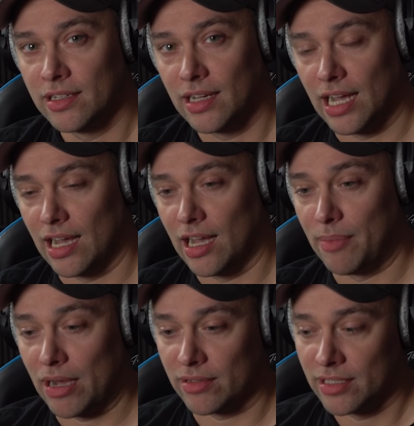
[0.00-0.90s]

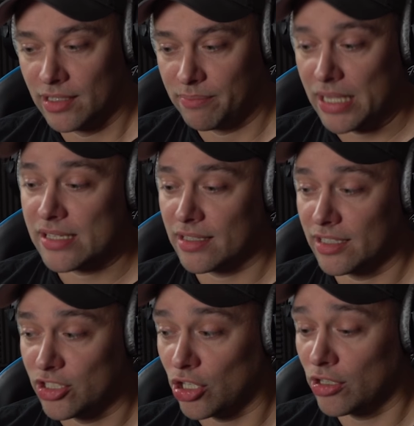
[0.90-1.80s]
about basically
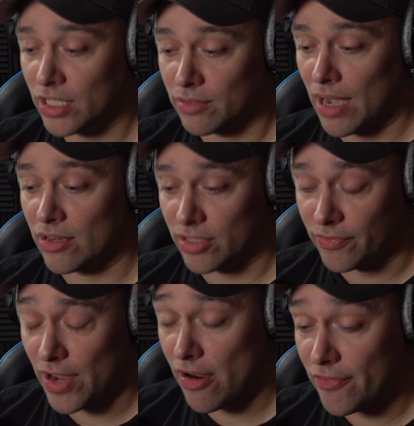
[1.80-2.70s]
turning around a
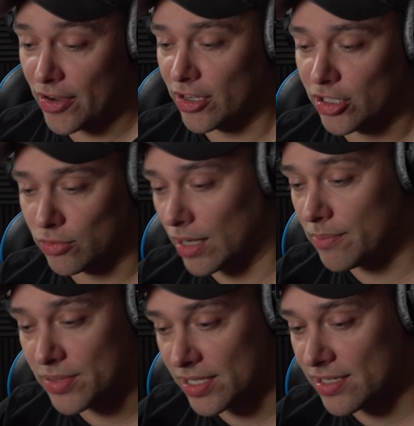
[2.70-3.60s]
very, very
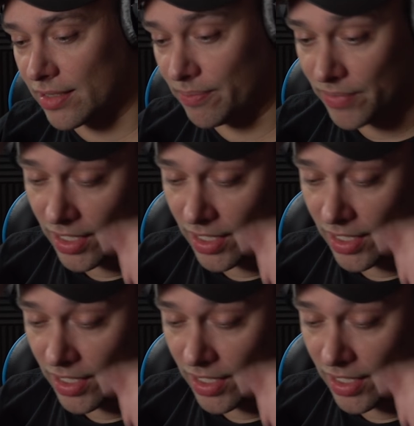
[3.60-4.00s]
corrupt system